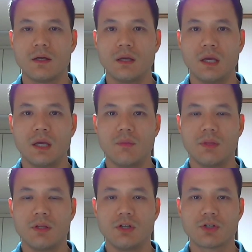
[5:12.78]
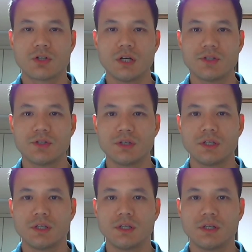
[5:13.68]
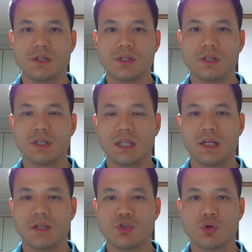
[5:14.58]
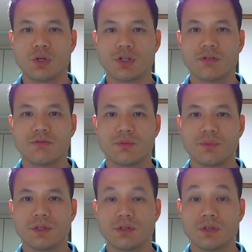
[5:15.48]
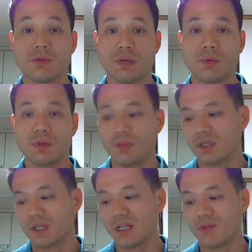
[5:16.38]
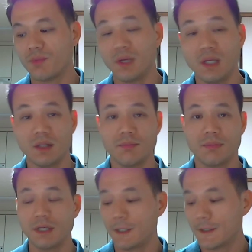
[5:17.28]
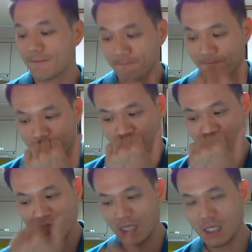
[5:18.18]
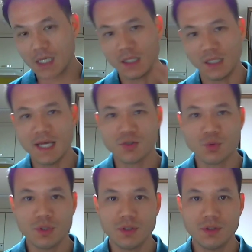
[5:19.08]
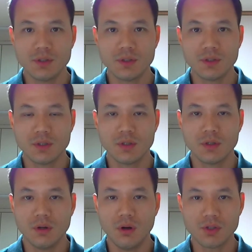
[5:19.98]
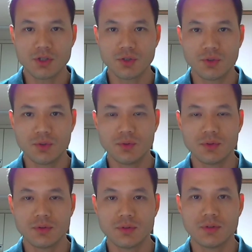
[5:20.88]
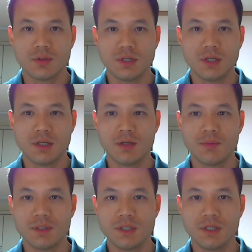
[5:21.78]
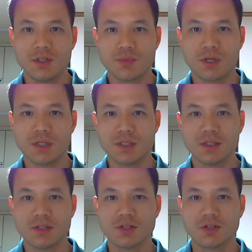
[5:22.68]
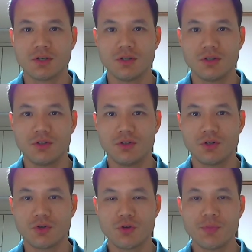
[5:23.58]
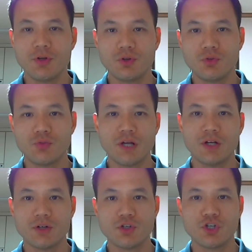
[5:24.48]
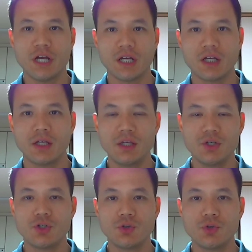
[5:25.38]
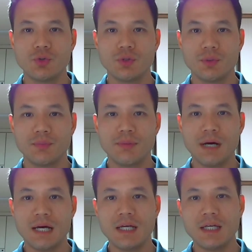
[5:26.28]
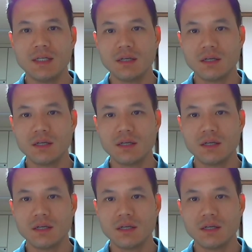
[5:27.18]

and the nearest consulate is in Atlanta, Georgia for me, so that would have been kind of a pain in the butt. The last one, also a tedious process, your criminal record check, issued by